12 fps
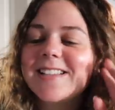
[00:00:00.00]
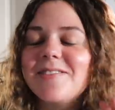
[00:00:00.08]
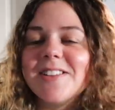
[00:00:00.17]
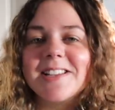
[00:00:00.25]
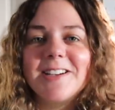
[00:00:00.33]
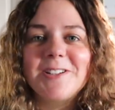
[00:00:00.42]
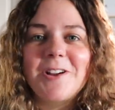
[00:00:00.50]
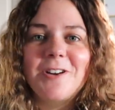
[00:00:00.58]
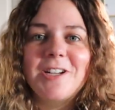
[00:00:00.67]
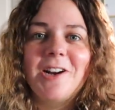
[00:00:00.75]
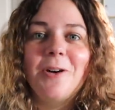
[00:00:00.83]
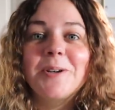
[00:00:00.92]
Stephen's gonna start
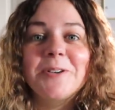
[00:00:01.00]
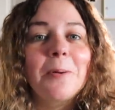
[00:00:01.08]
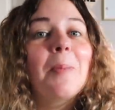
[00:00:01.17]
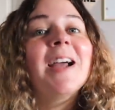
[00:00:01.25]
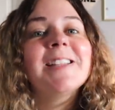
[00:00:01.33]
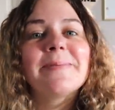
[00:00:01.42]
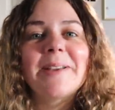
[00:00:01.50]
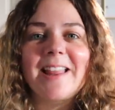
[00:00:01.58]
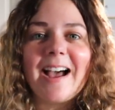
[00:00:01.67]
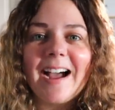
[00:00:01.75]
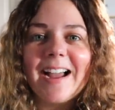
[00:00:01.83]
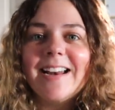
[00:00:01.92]
dinner, which reminds me
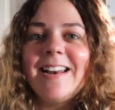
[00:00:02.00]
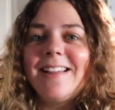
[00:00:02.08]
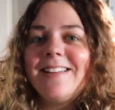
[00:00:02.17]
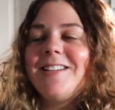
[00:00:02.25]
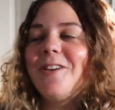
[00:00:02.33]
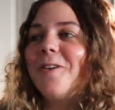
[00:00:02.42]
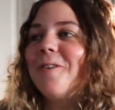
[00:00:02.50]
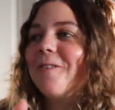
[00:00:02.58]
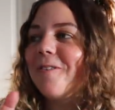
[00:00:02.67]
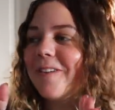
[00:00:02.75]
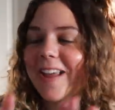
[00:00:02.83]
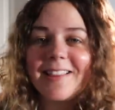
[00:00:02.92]
that I need
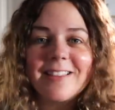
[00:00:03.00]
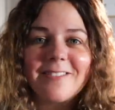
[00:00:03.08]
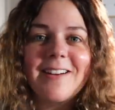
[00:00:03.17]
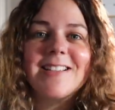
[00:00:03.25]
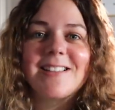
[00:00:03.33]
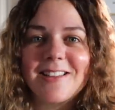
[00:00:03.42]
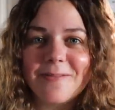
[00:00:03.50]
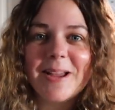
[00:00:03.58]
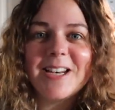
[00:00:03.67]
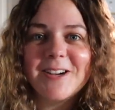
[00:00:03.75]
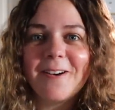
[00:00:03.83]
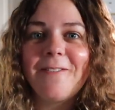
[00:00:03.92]
to get the rest of the
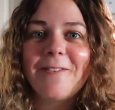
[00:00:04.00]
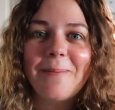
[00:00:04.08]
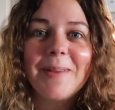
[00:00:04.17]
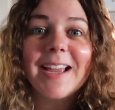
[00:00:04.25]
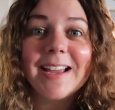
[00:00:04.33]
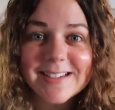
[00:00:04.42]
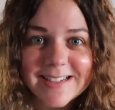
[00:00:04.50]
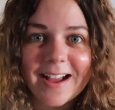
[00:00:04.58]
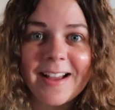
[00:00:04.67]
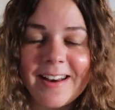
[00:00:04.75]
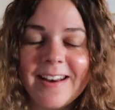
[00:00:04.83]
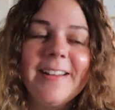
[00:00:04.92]
main channel filming done.